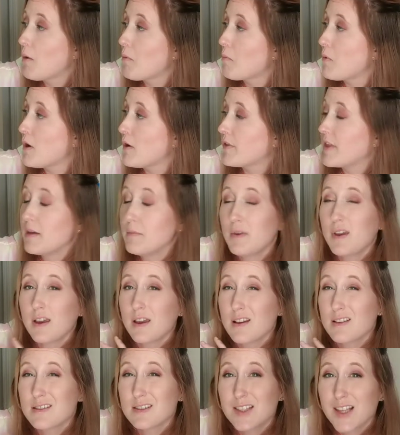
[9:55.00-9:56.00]
Will they
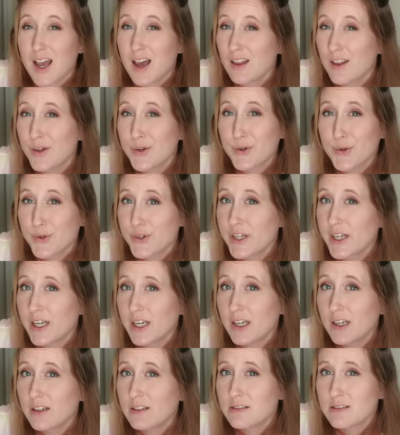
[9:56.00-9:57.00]
be a solid
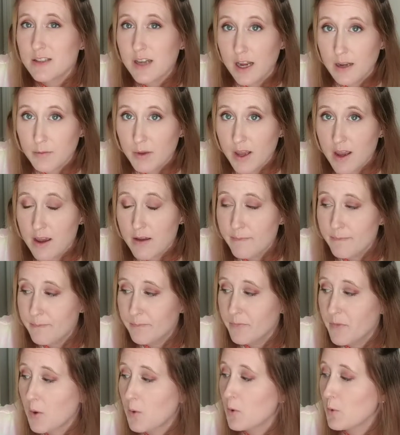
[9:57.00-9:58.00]
green snake plant?
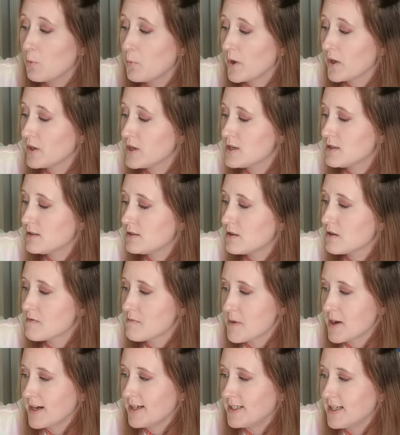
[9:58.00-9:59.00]
or will it still
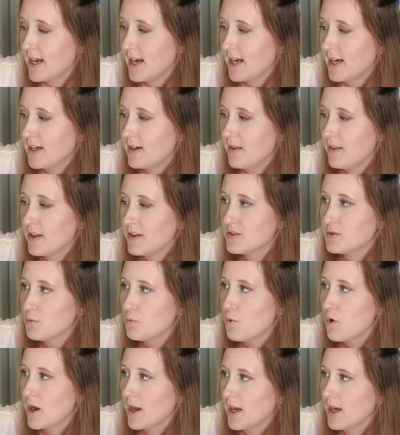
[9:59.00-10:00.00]
maintain this
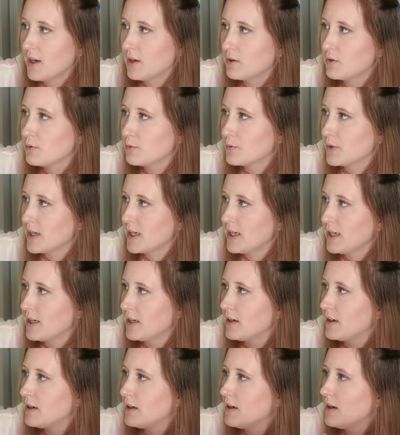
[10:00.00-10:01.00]
white,
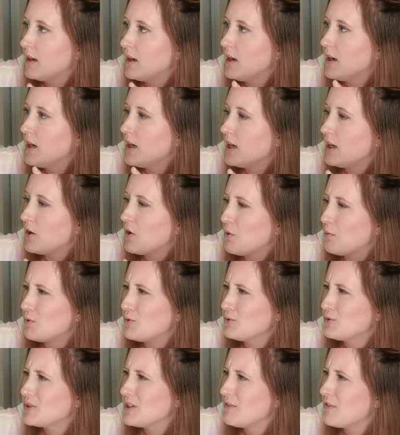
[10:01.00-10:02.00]
green,
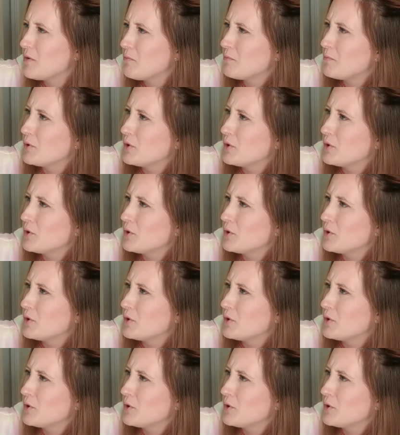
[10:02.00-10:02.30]
almost even